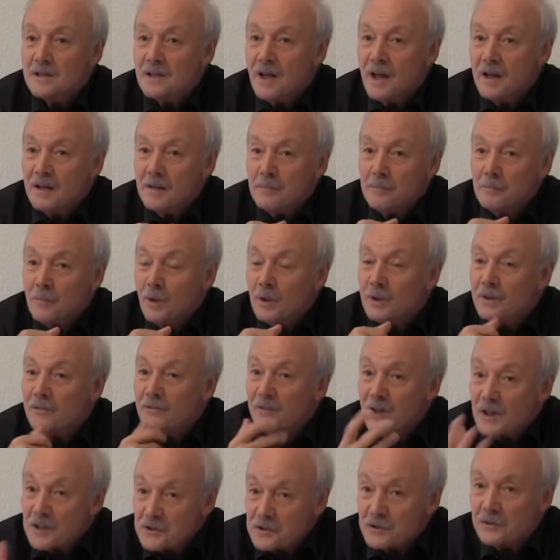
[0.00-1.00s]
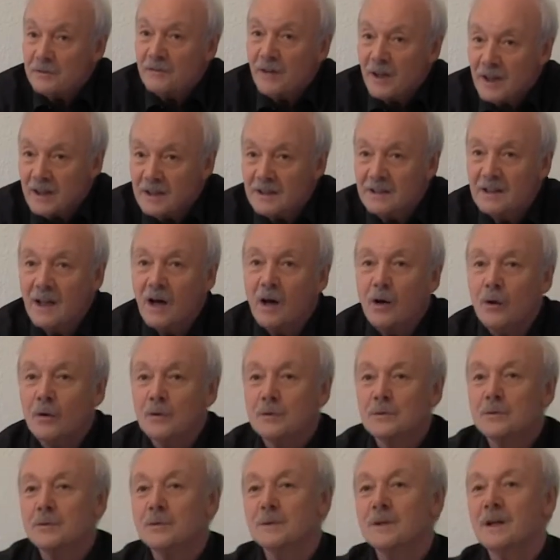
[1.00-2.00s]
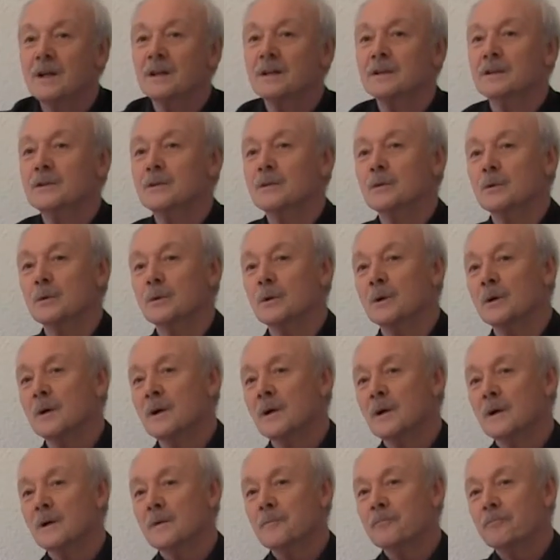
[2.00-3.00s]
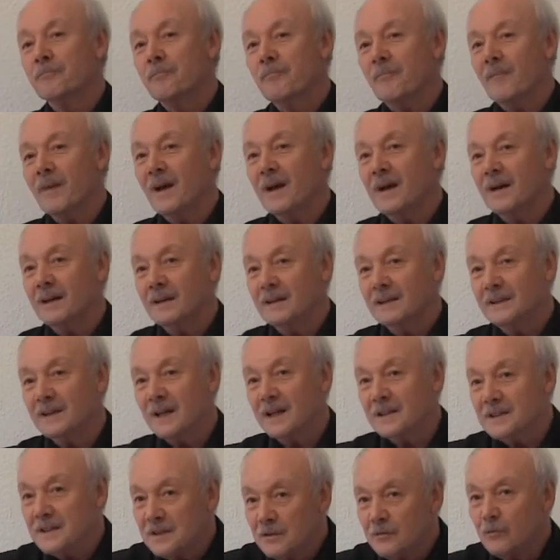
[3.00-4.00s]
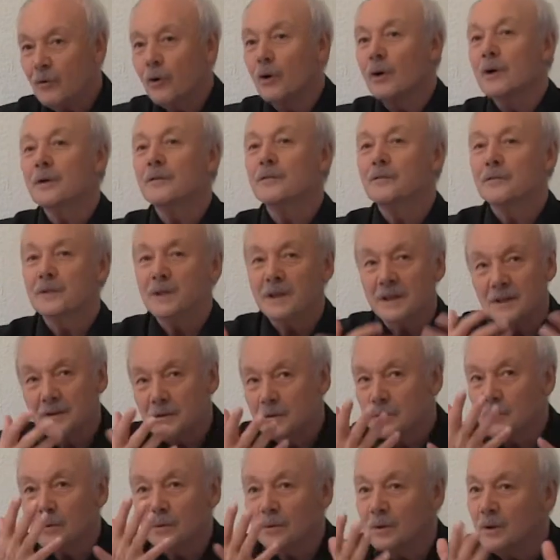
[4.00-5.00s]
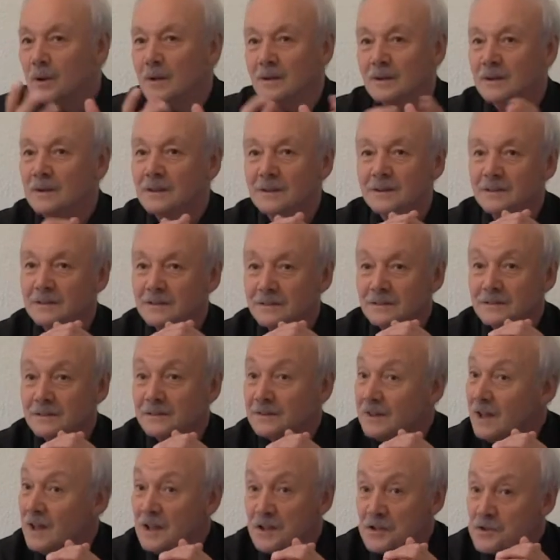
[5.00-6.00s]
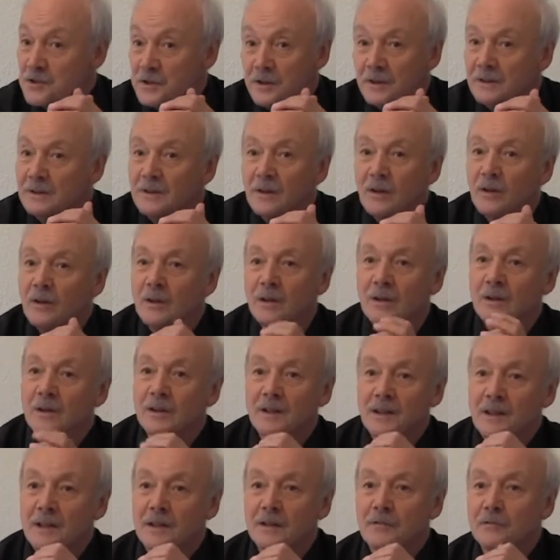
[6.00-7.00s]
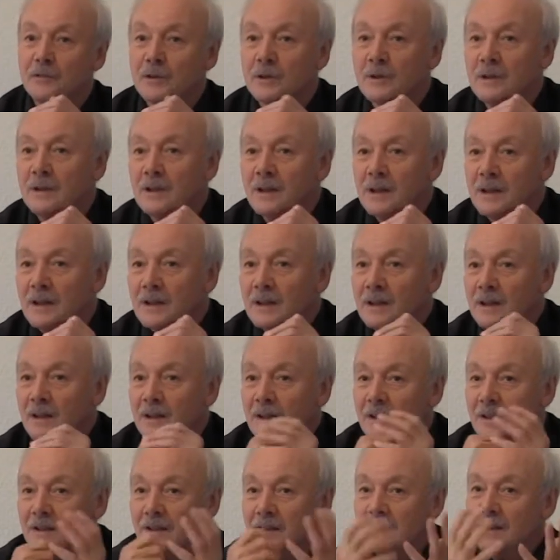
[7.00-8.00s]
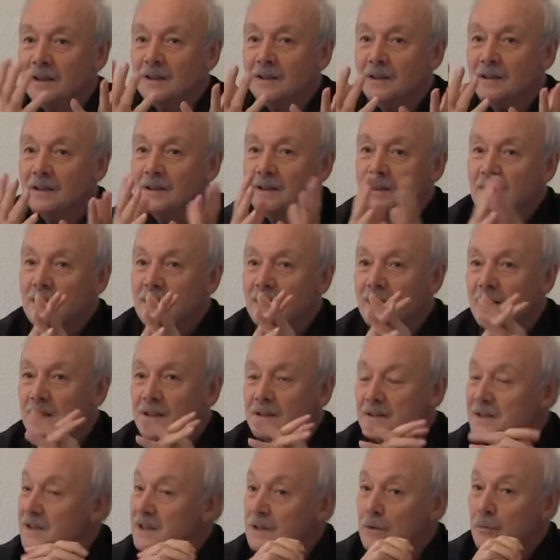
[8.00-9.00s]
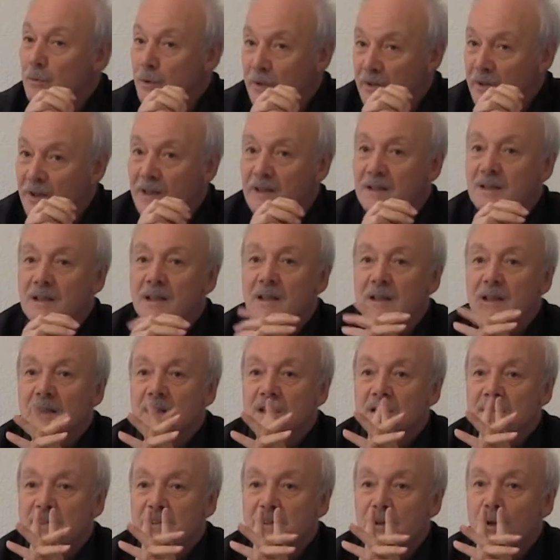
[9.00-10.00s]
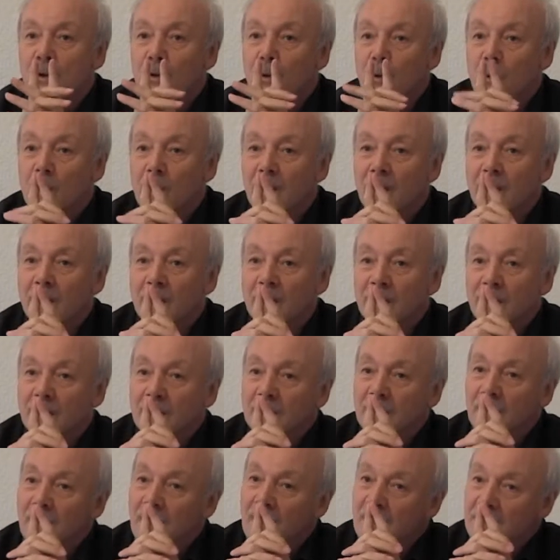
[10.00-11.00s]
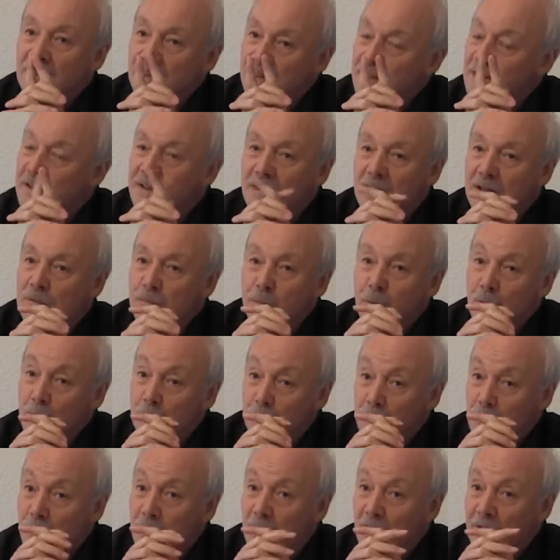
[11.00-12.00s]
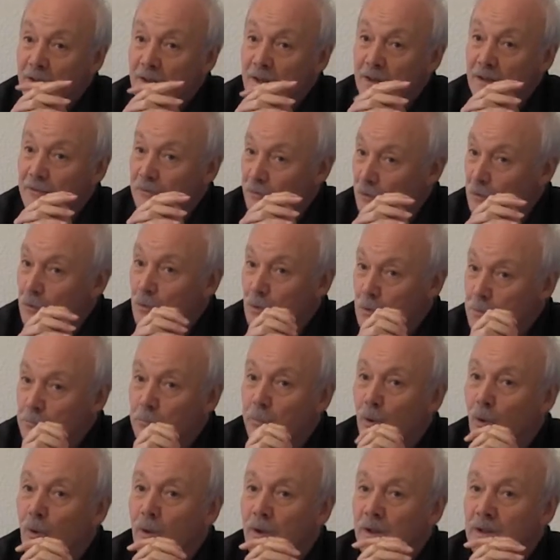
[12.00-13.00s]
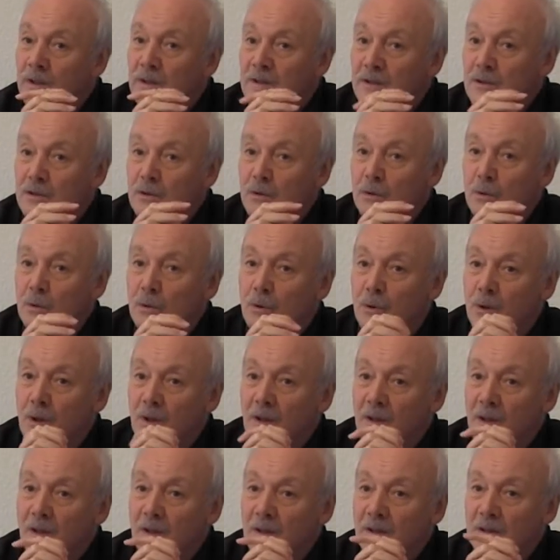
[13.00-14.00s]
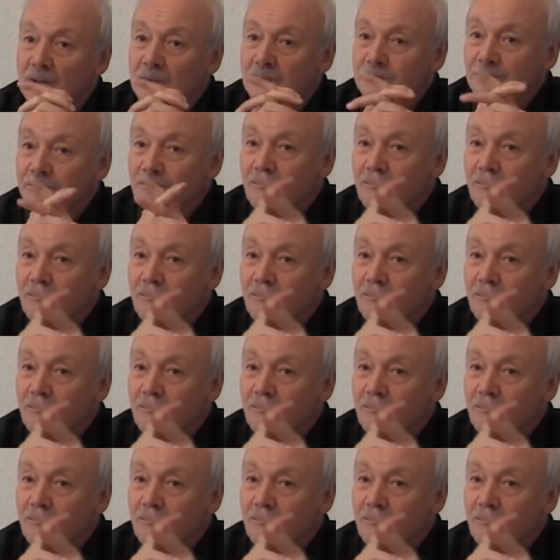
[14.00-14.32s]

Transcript: uh, motivation right now to to uh, get involved into uh, culture or mm-hmm. even uh, deal with it. Mm-hmm. So uh, I think that would be an even good point to uh,